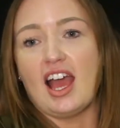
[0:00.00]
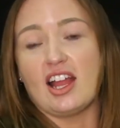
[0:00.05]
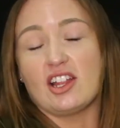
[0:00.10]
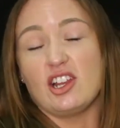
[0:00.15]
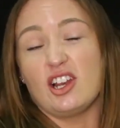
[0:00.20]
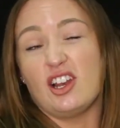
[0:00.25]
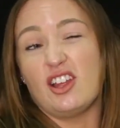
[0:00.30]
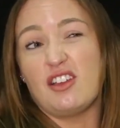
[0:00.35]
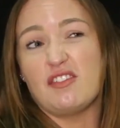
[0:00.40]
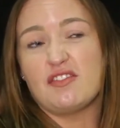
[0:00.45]

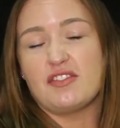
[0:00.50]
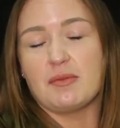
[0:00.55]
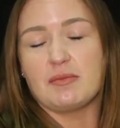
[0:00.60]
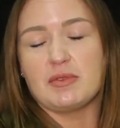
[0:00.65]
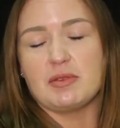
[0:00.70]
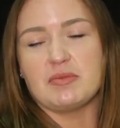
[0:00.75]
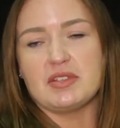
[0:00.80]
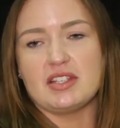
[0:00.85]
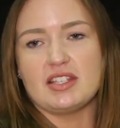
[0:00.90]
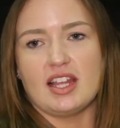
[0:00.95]
And you learn
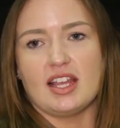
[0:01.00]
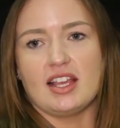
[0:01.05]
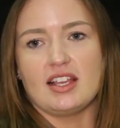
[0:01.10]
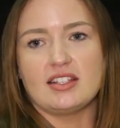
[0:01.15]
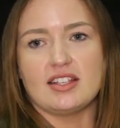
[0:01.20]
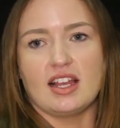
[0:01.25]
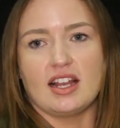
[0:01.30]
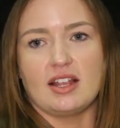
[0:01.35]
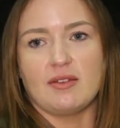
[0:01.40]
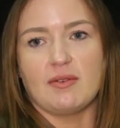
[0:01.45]
from your
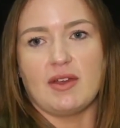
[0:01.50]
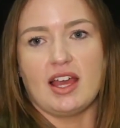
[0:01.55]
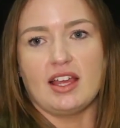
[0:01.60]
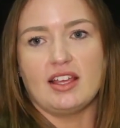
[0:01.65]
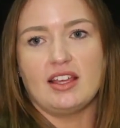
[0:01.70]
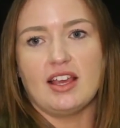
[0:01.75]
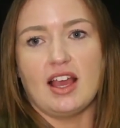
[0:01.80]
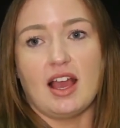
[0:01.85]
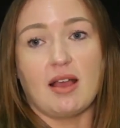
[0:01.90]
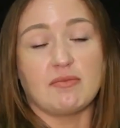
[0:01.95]
mistakes anyway.